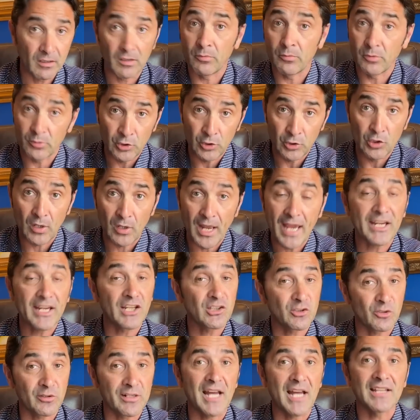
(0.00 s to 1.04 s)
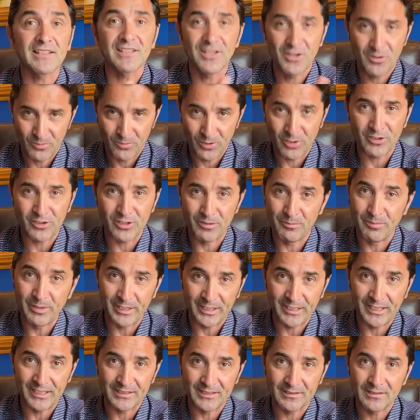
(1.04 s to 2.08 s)
You like it or not, we're going to
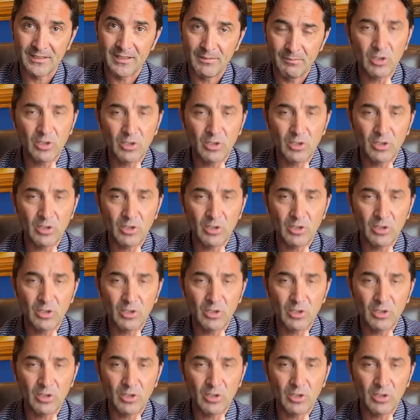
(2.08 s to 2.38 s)
bring it